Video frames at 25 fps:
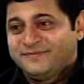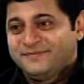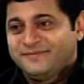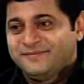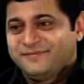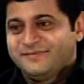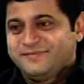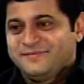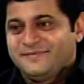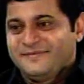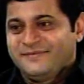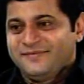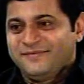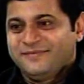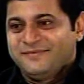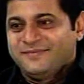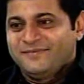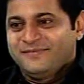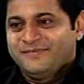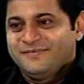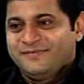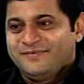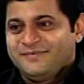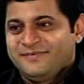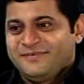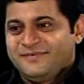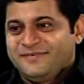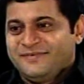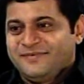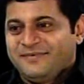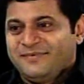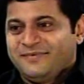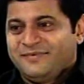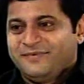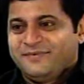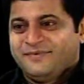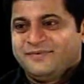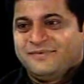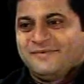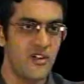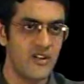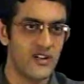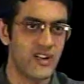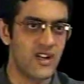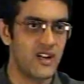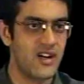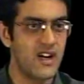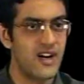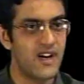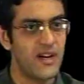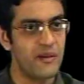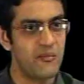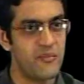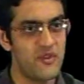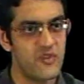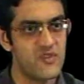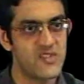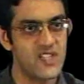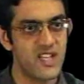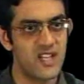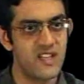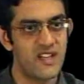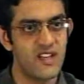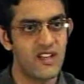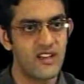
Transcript: Yes, I want to write something on Carnatic music